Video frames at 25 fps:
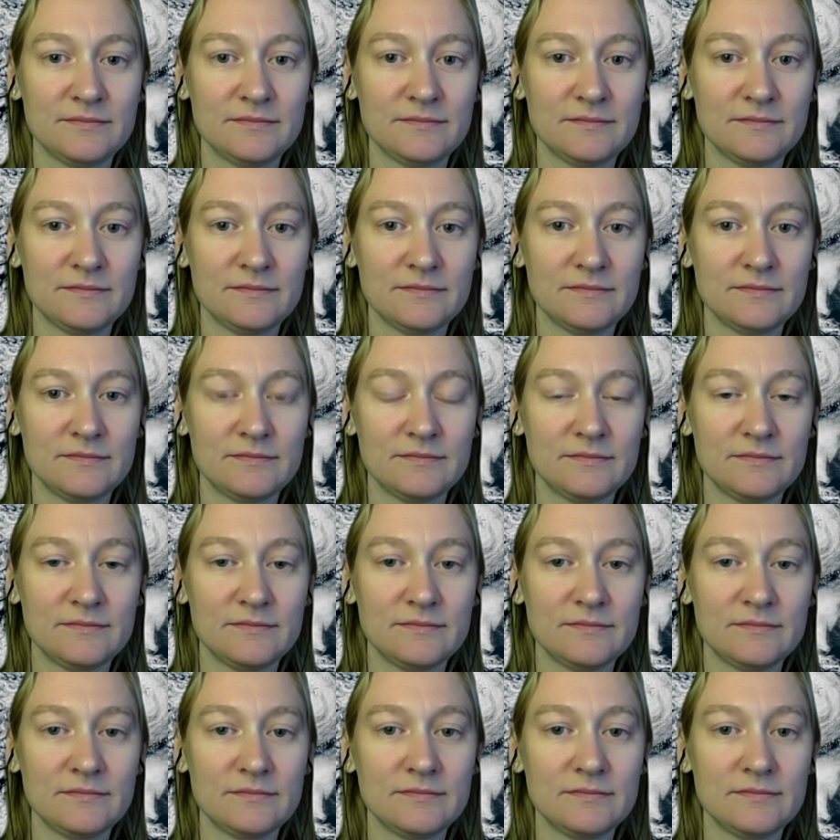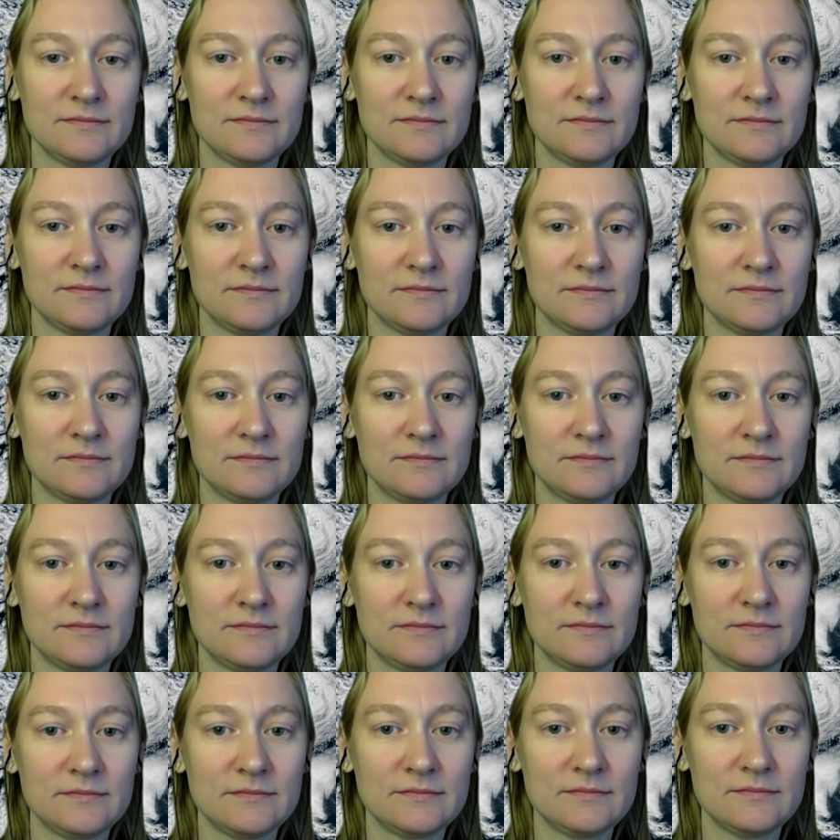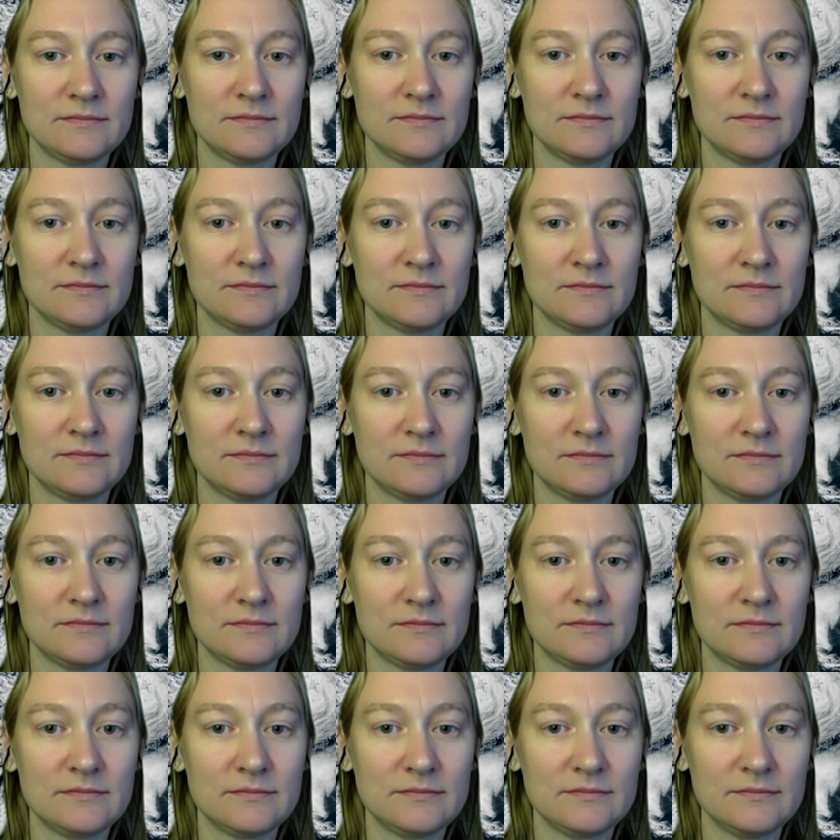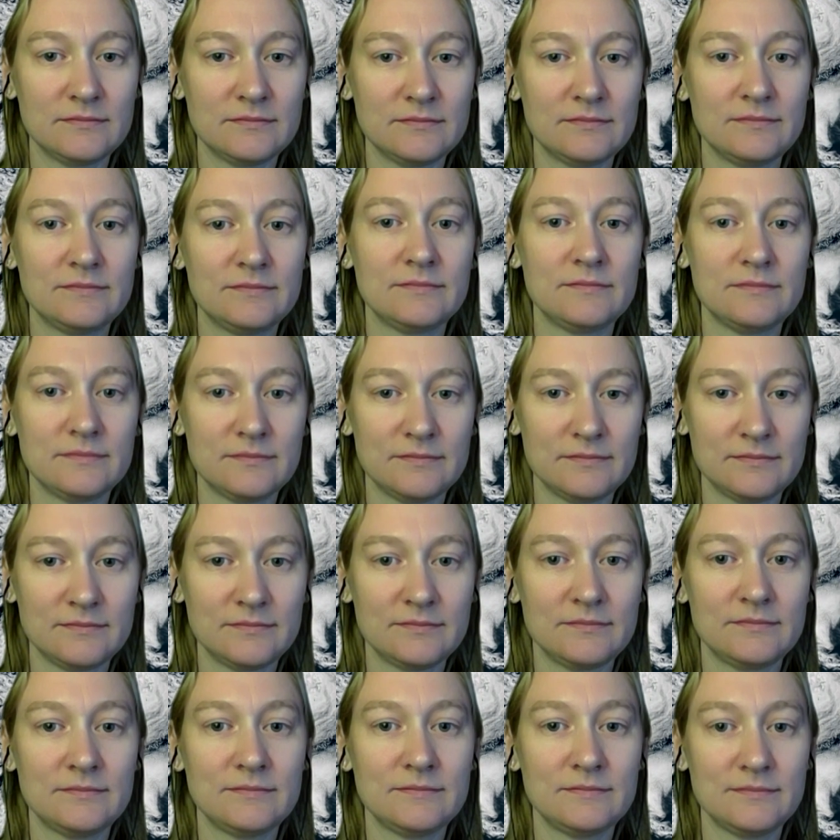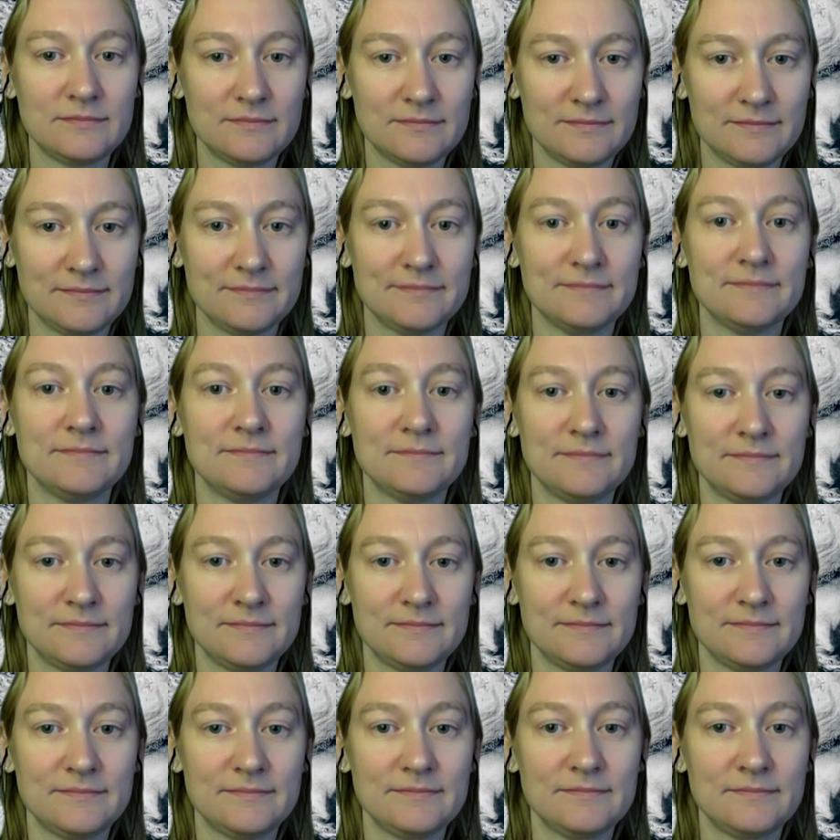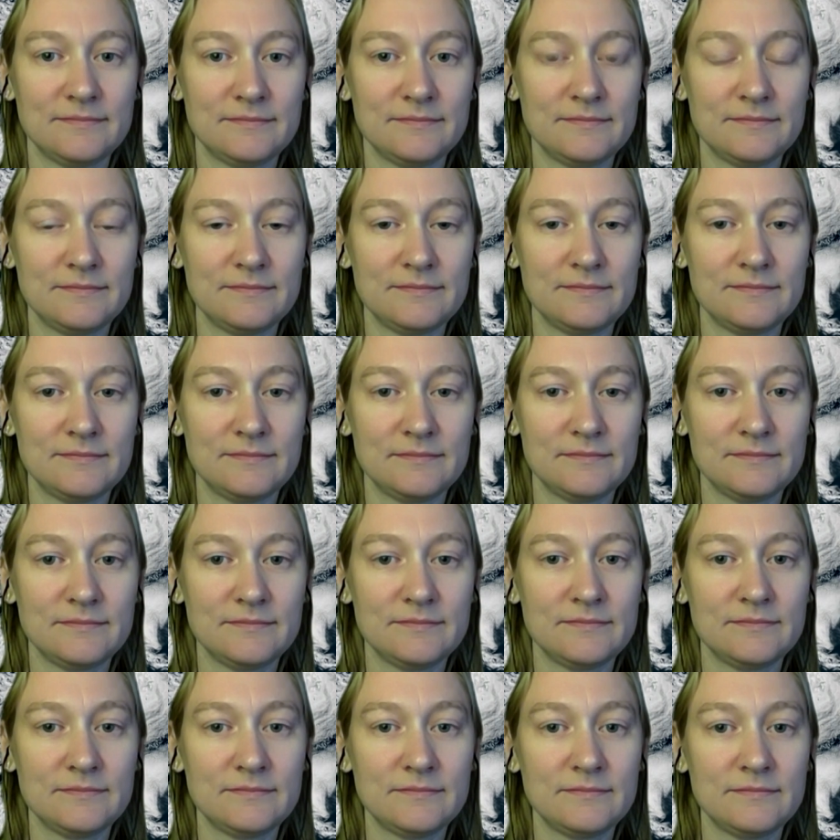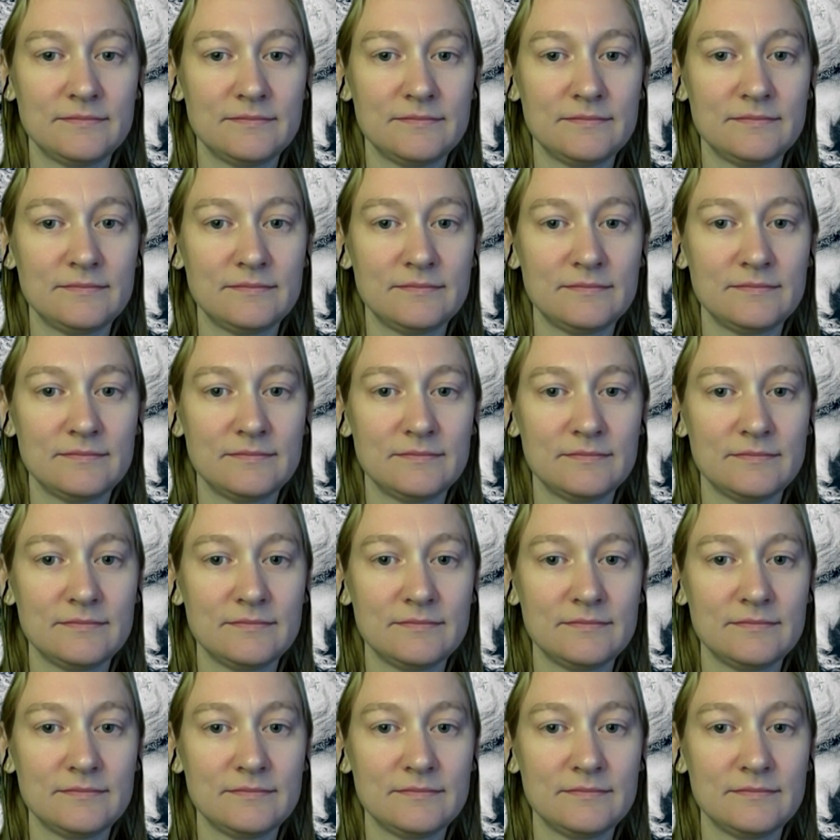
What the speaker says: (silent)